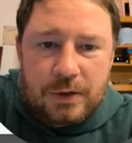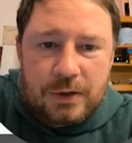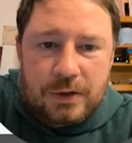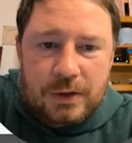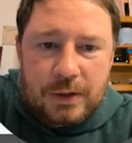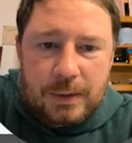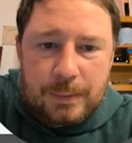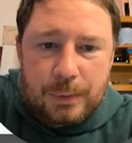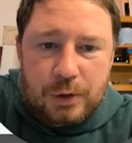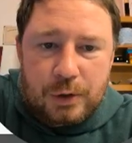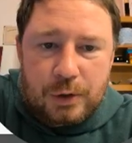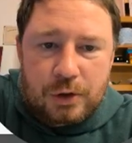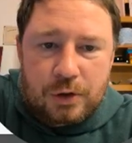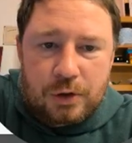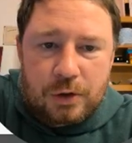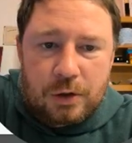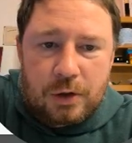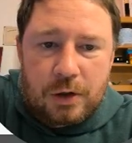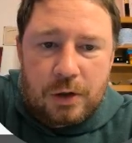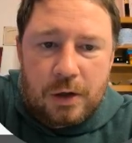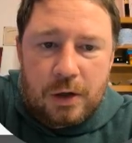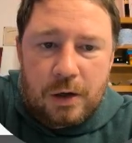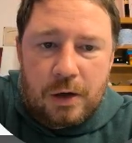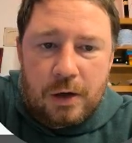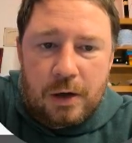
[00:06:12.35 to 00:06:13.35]
the temperature
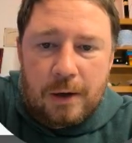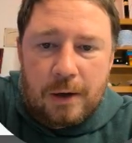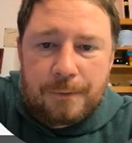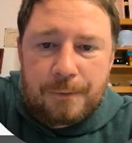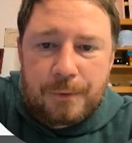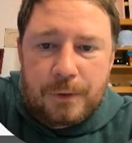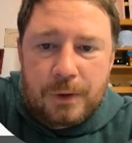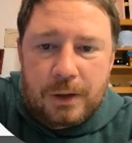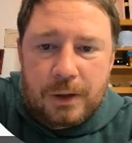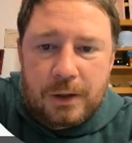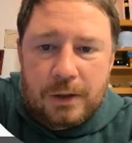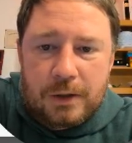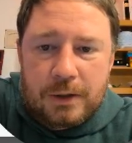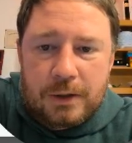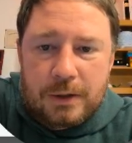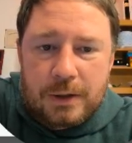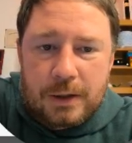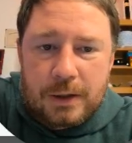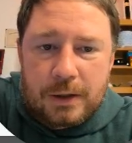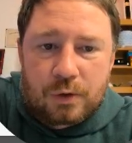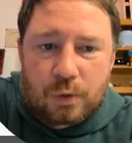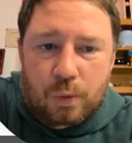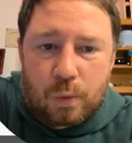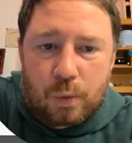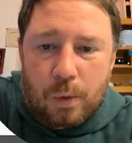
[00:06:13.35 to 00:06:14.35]
enough to
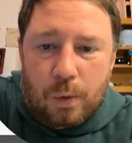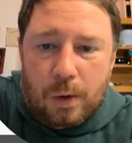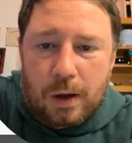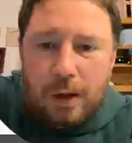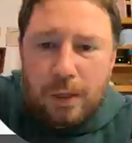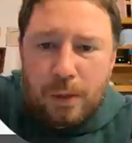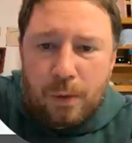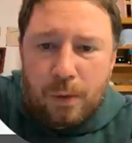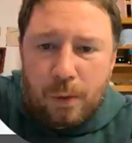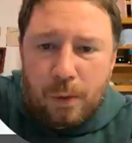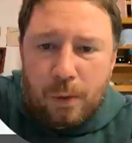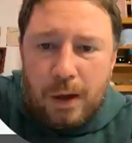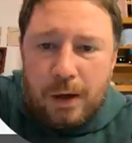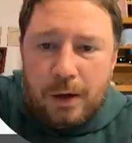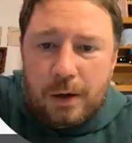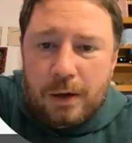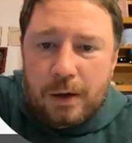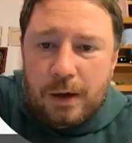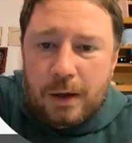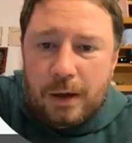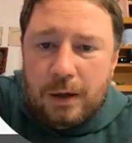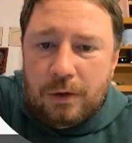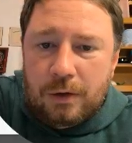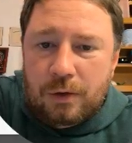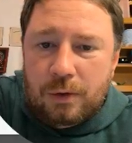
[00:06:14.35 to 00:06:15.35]
condense the water
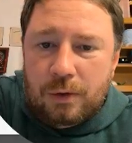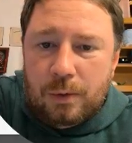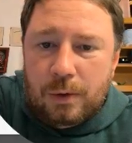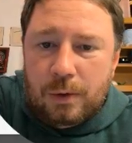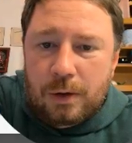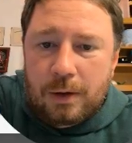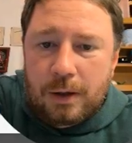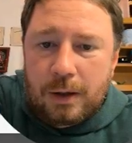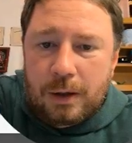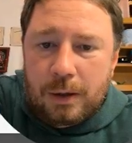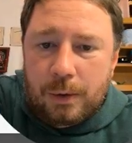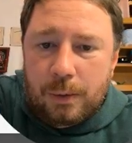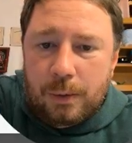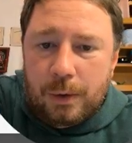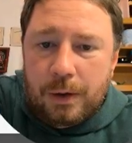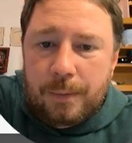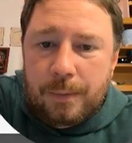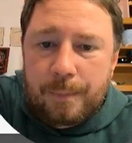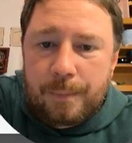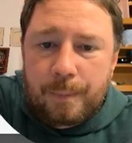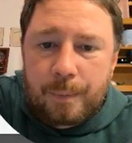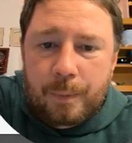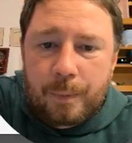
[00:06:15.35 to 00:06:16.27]
into a liquid.